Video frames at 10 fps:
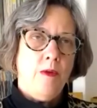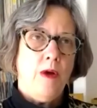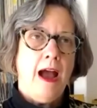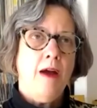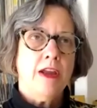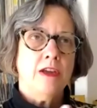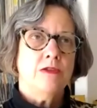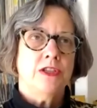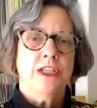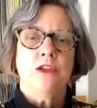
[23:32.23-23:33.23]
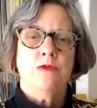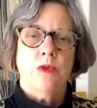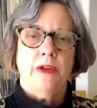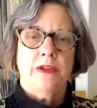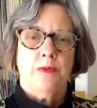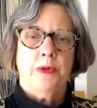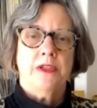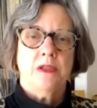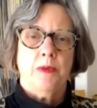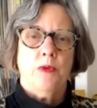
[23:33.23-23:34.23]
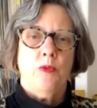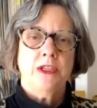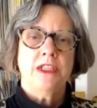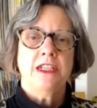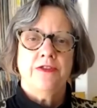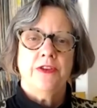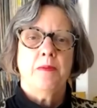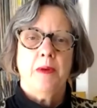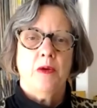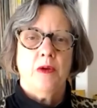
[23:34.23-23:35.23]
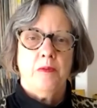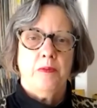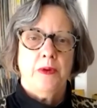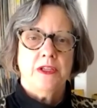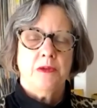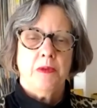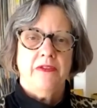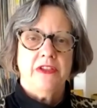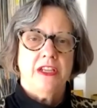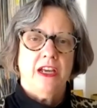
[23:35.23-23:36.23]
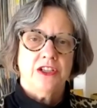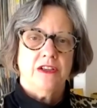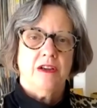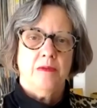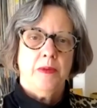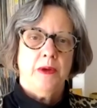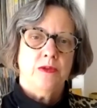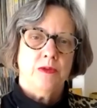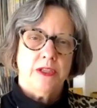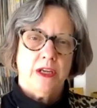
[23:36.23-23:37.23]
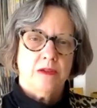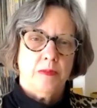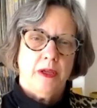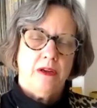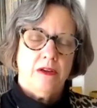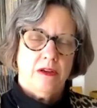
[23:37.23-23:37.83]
how do you see your role as a principal? What's different about a principal of a section compared to a section player?